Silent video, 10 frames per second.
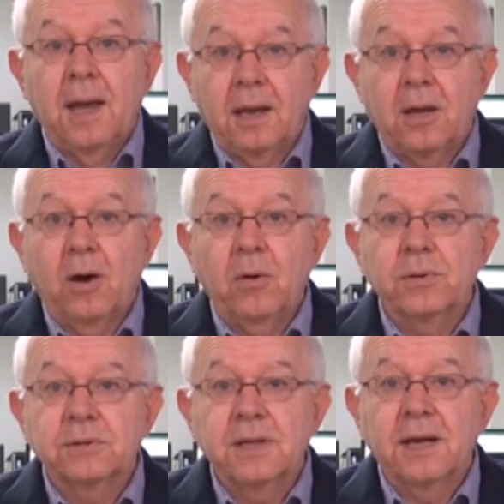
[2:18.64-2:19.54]
And
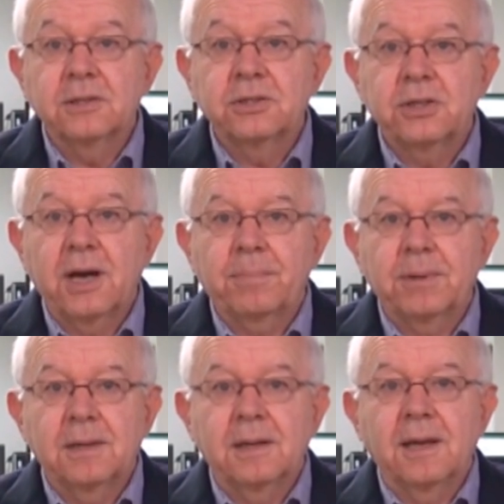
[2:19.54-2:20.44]
gold is down
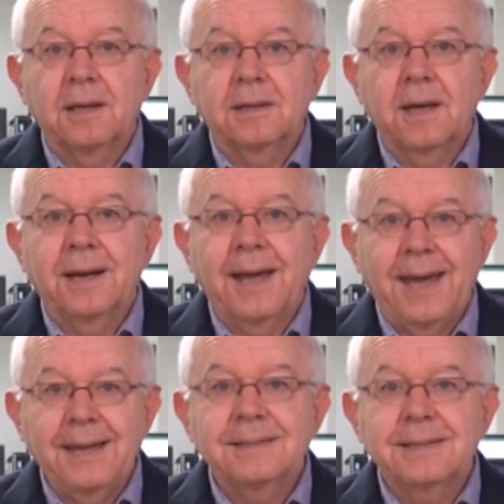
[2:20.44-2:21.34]
sharply today, down
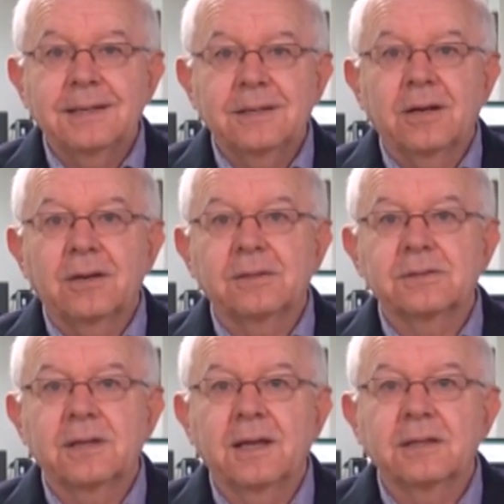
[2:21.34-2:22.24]

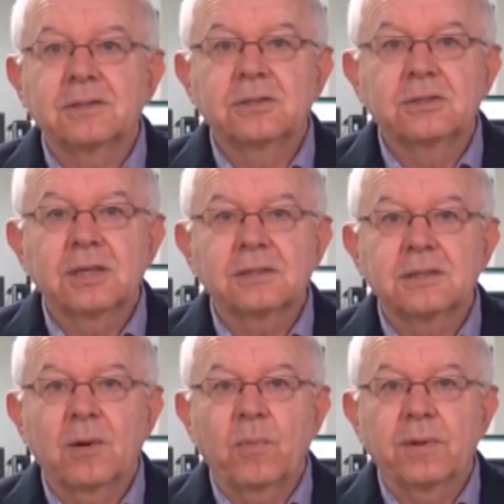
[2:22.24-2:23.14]
$18 and now
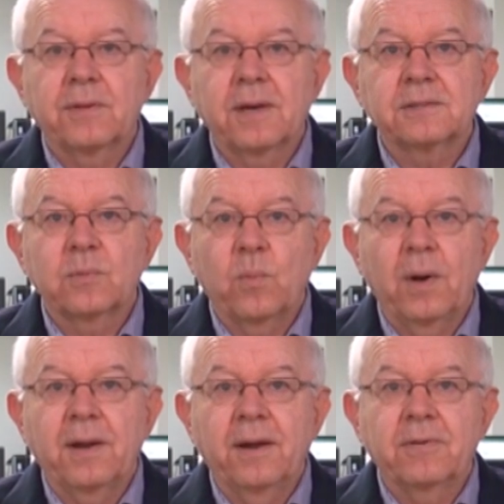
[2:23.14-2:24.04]
just at
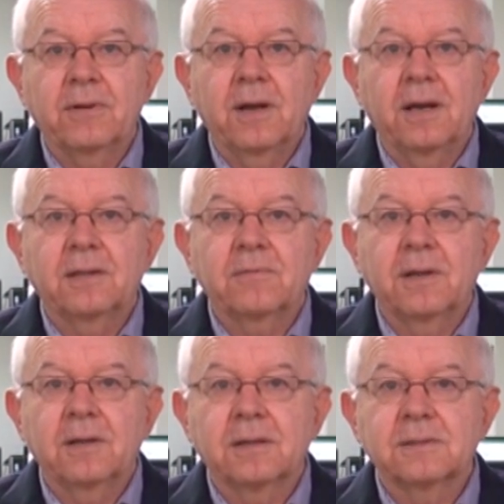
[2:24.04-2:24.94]

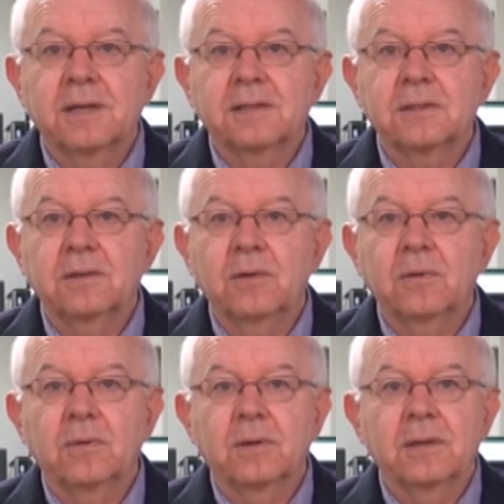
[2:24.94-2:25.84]
$1,193 an ounce in New
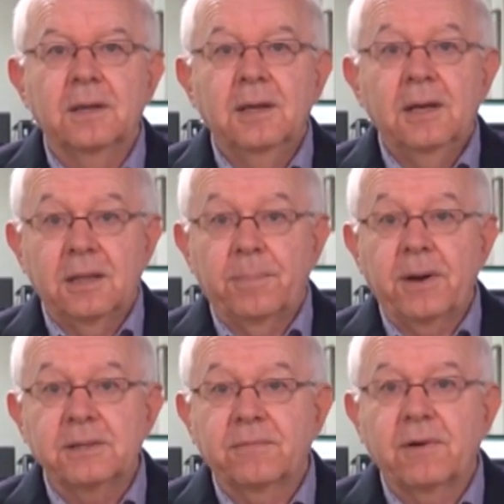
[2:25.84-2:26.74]
York. The
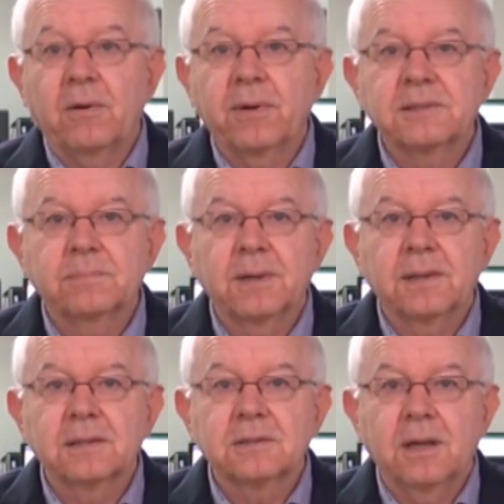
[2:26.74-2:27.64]
price of gold hasn't
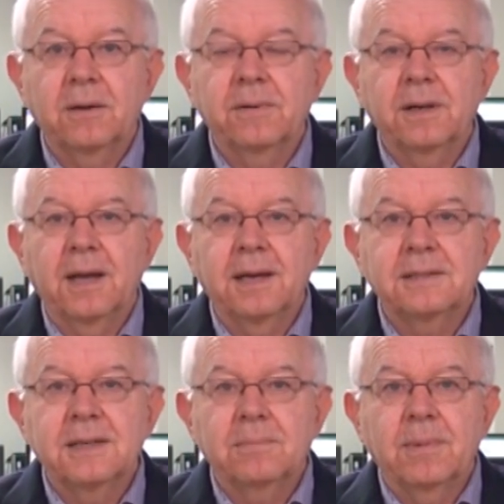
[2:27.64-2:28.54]
been this low in
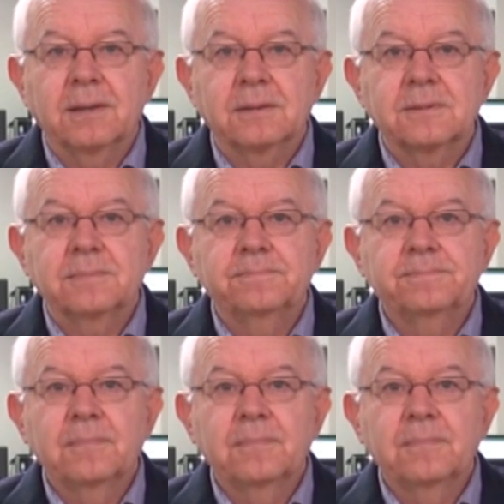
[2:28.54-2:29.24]
18 months.